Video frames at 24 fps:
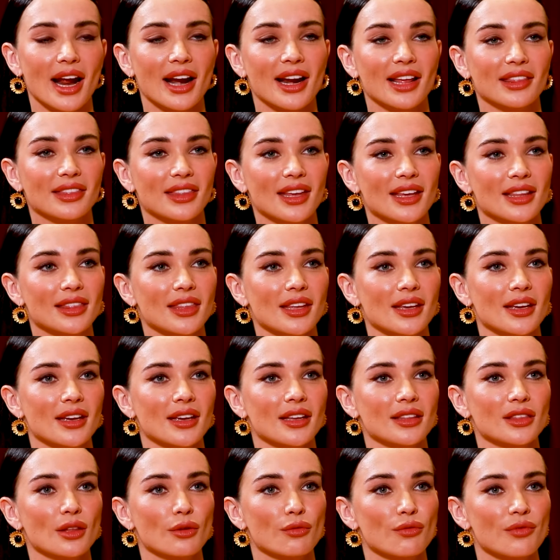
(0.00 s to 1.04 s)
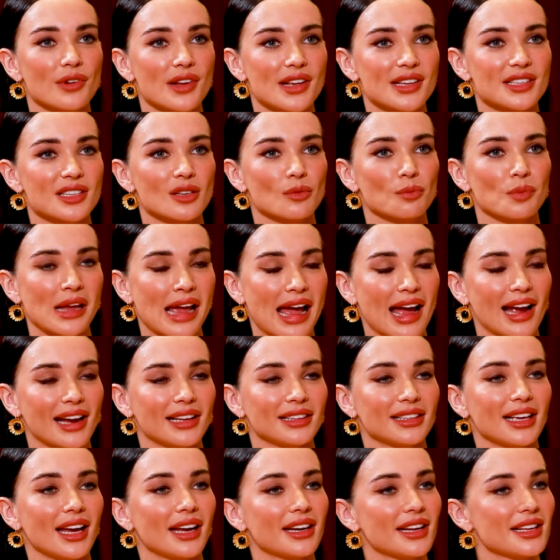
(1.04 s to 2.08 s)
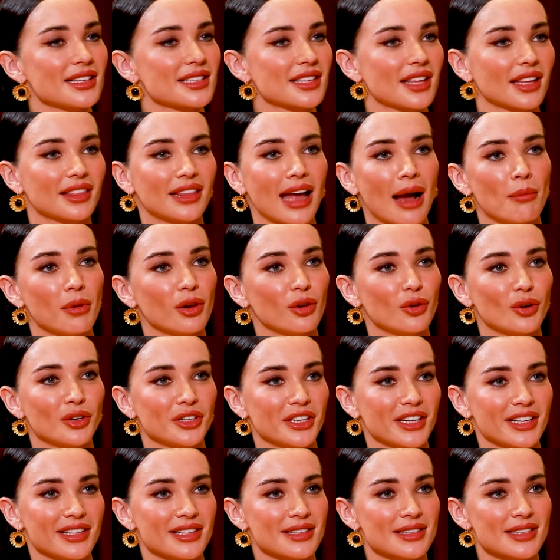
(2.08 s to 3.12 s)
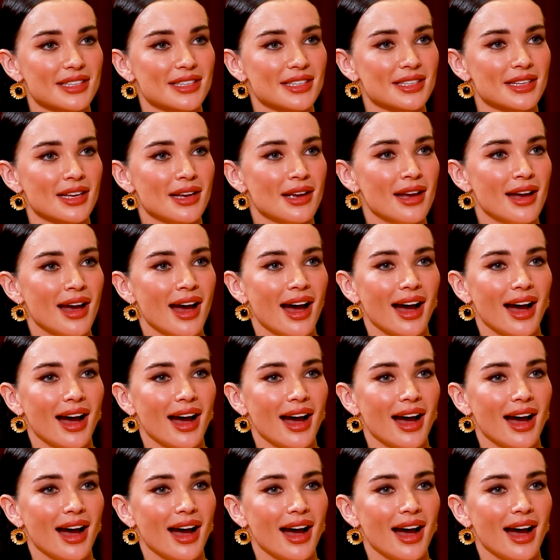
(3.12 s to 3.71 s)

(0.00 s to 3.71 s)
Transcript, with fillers: and I think the the reason behind that is the Tamil audience.